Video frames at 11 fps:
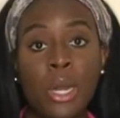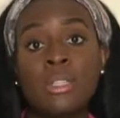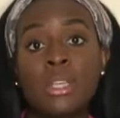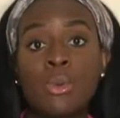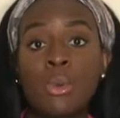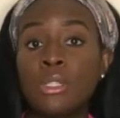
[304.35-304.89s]
I
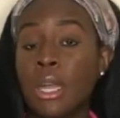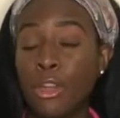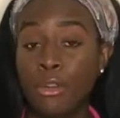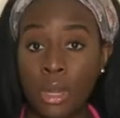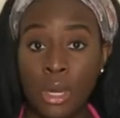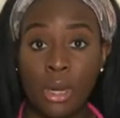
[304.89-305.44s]
did was I
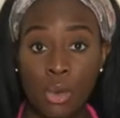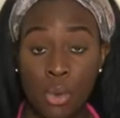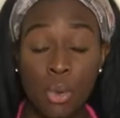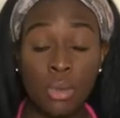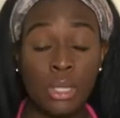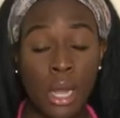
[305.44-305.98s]
created a
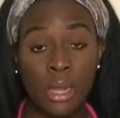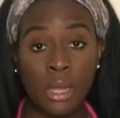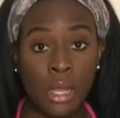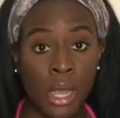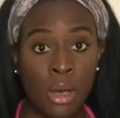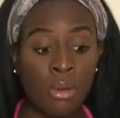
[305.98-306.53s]
Google Doc
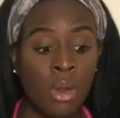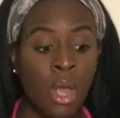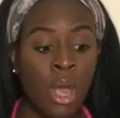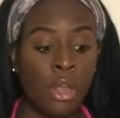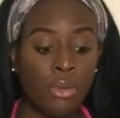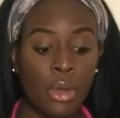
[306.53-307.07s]
account,
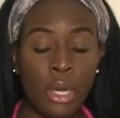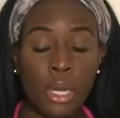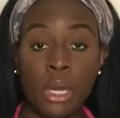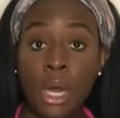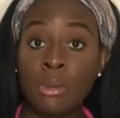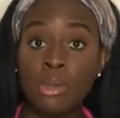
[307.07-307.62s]
created
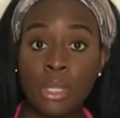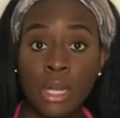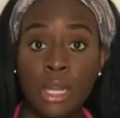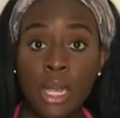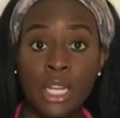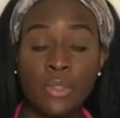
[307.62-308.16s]
study
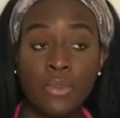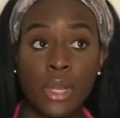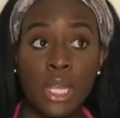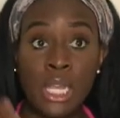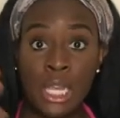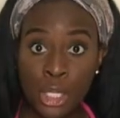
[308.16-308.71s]
guides for
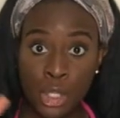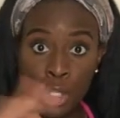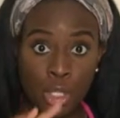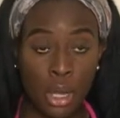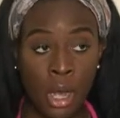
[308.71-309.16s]
each.